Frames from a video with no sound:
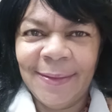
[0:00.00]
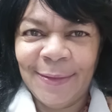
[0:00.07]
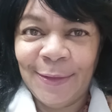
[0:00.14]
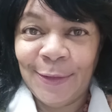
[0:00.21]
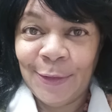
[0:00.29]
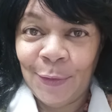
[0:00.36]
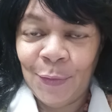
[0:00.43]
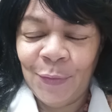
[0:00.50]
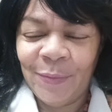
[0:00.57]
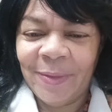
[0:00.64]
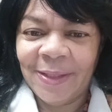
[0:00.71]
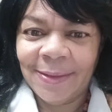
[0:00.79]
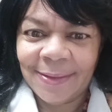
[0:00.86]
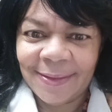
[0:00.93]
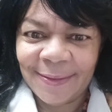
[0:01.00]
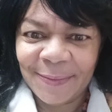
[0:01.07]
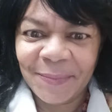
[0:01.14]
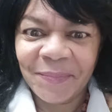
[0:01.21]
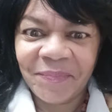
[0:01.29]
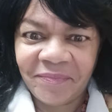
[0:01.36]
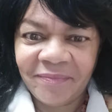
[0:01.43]
an atonement
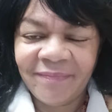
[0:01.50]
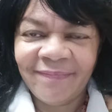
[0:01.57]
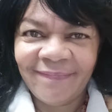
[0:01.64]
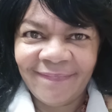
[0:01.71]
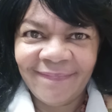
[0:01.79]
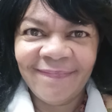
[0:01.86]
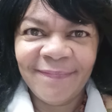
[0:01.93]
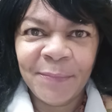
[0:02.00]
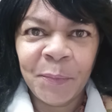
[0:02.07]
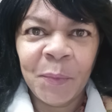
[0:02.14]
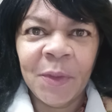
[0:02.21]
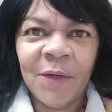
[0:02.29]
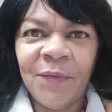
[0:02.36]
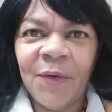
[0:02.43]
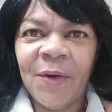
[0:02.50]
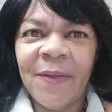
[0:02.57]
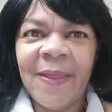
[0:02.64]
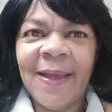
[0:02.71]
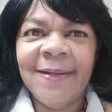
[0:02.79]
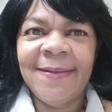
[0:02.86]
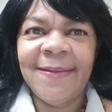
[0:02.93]
for
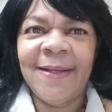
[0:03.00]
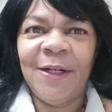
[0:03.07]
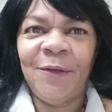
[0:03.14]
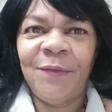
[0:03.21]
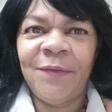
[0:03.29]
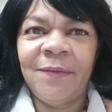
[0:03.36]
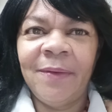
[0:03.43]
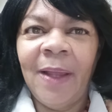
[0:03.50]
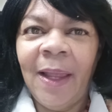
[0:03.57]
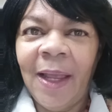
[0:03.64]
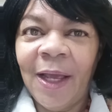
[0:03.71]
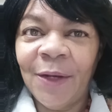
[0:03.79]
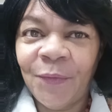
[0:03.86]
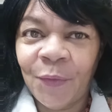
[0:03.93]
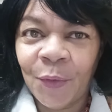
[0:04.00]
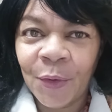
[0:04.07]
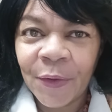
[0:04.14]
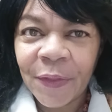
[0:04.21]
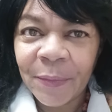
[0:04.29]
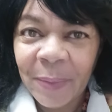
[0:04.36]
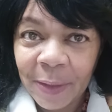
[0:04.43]
thyself and
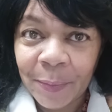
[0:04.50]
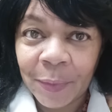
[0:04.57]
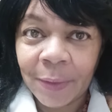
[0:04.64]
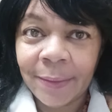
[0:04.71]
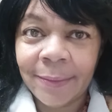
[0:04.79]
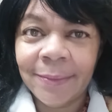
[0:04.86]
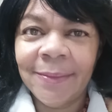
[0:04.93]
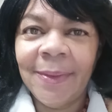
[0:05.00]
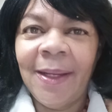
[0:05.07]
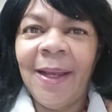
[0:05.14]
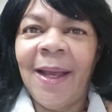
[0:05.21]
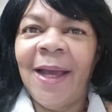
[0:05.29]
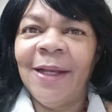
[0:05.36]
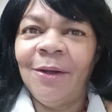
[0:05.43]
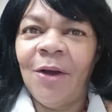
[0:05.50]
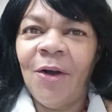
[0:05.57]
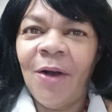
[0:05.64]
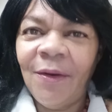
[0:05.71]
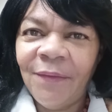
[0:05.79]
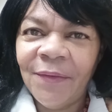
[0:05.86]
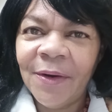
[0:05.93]
for the people, and
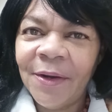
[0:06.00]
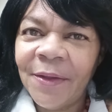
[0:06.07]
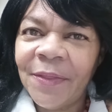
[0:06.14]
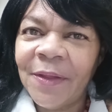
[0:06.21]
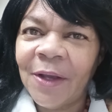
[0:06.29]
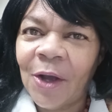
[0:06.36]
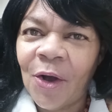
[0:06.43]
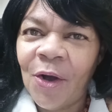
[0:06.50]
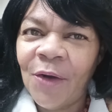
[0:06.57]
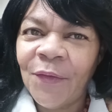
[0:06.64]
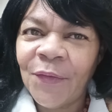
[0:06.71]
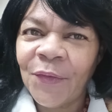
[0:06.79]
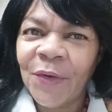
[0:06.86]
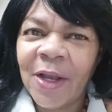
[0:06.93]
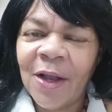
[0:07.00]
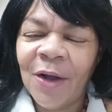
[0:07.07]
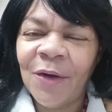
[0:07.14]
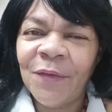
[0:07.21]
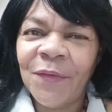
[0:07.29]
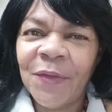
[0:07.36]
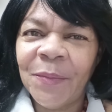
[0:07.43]
offer the offering
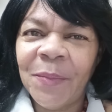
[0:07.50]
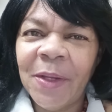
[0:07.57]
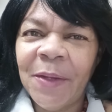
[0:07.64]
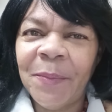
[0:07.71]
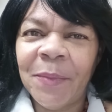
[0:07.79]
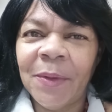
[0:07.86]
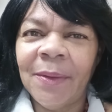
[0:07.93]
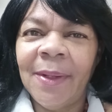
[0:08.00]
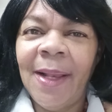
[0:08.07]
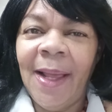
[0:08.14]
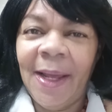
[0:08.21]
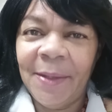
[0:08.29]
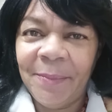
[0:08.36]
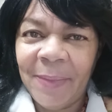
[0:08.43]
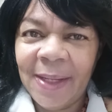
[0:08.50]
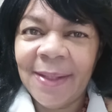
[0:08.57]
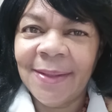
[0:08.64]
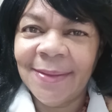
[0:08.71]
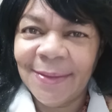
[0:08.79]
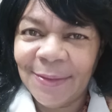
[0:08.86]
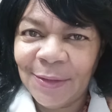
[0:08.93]
of the people, and make
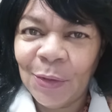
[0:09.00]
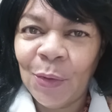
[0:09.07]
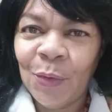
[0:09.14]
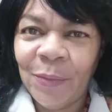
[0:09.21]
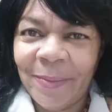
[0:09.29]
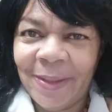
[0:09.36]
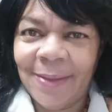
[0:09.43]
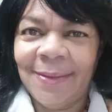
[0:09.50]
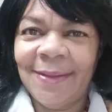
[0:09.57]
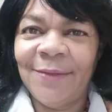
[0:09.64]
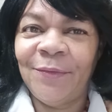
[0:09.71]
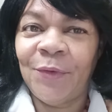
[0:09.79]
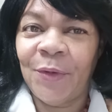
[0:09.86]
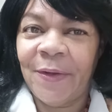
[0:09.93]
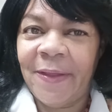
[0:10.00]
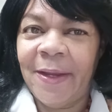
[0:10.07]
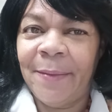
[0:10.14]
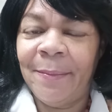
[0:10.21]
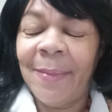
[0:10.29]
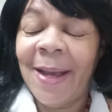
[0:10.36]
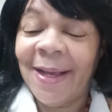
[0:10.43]
an atonement for
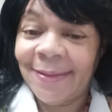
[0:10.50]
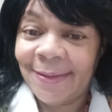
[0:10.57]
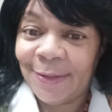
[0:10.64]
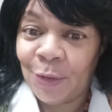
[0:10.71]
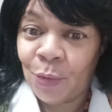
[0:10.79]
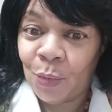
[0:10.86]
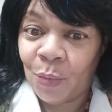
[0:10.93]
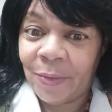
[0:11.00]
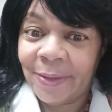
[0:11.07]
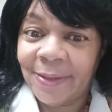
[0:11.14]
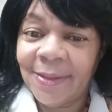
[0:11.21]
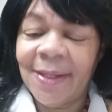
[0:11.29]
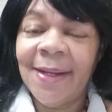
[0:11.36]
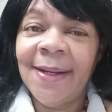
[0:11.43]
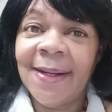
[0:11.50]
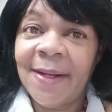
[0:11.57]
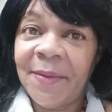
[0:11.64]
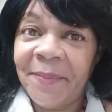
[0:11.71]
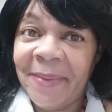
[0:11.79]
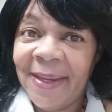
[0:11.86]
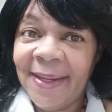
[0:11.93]
them as the Lord
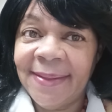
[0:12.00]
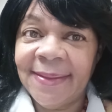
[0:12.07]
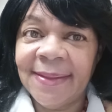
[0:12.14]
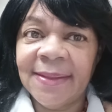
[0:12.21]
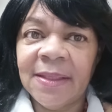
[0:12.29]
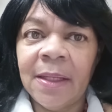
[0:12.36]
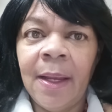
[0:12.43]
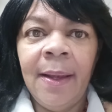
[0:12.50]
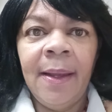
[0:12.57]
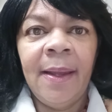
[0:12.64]
commanded.